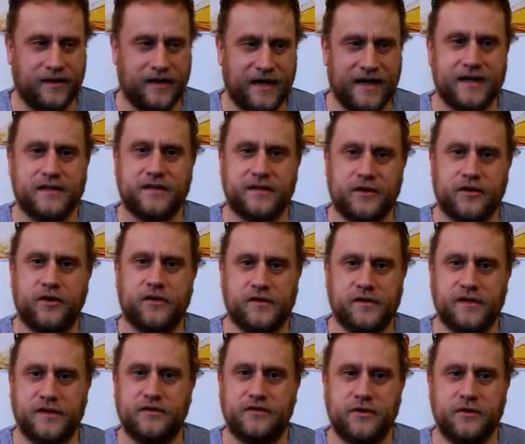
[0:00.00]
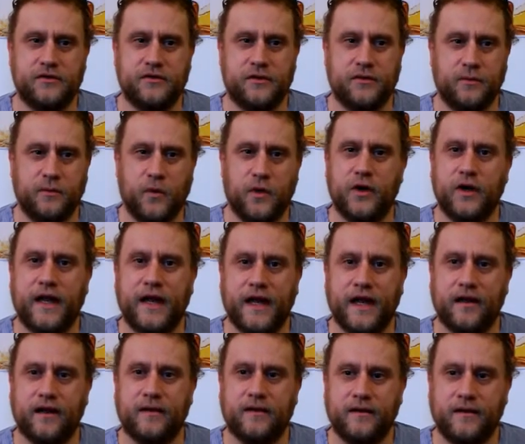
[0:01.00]
It's the Constitution
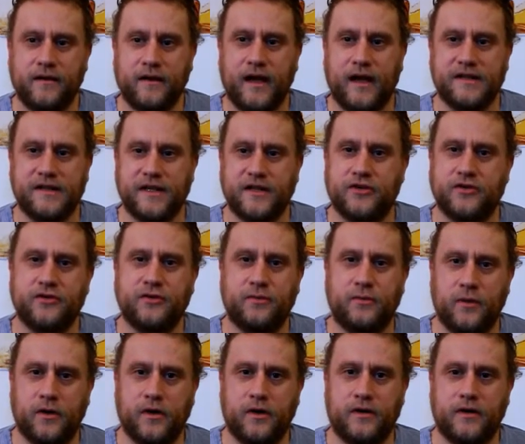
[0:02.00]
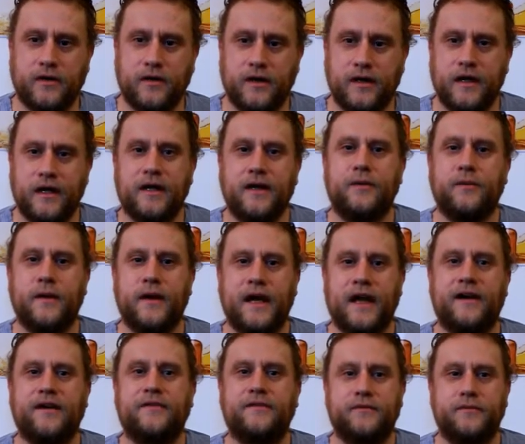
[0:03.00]
working as it should work. We
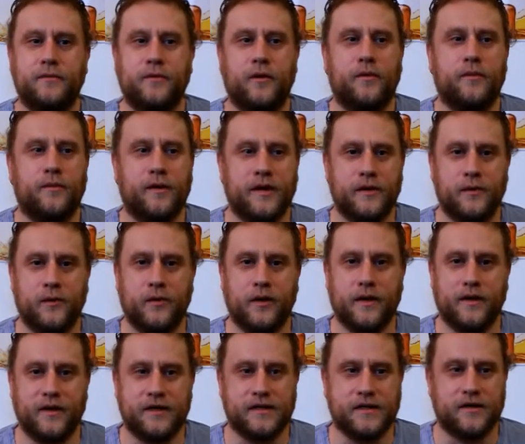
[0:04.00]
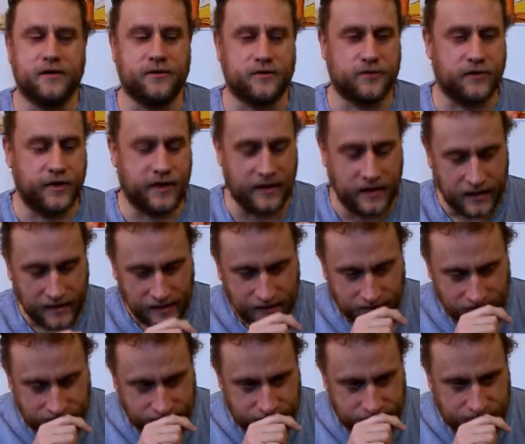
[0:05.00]
have what we call in this country
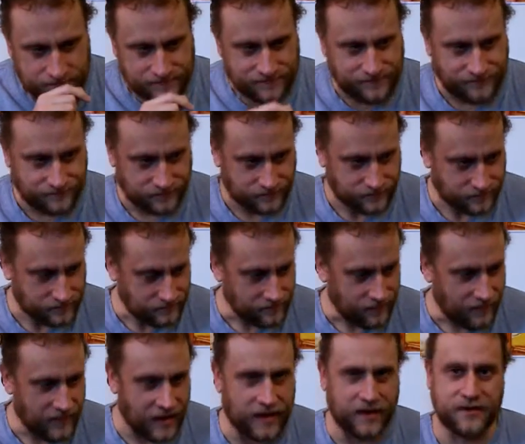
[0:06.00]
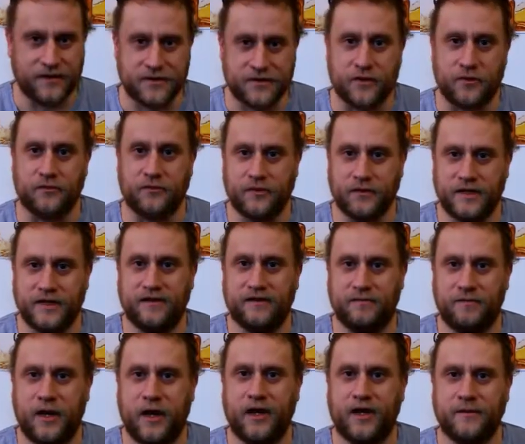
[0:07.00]
the sovereignty
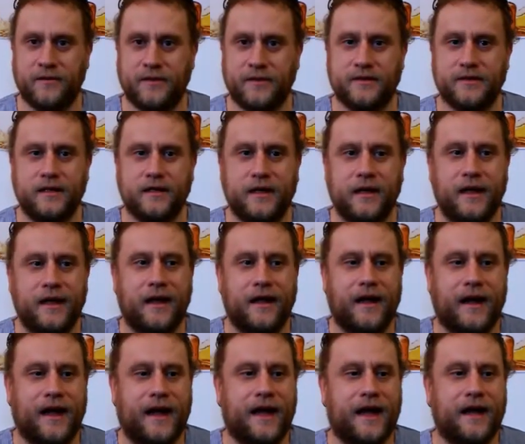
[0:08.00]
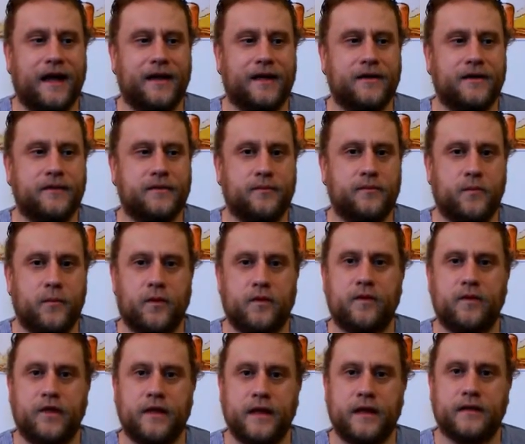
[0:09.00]
of Parliament. And
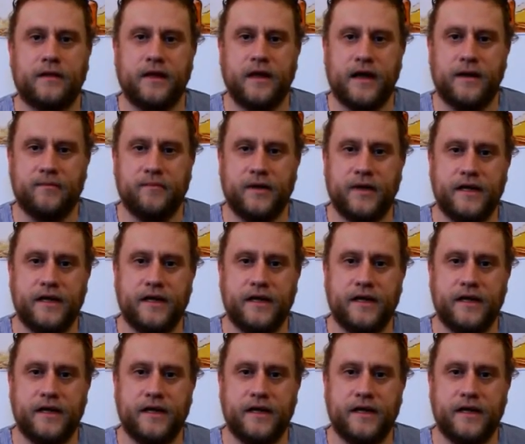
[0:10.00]
one thing that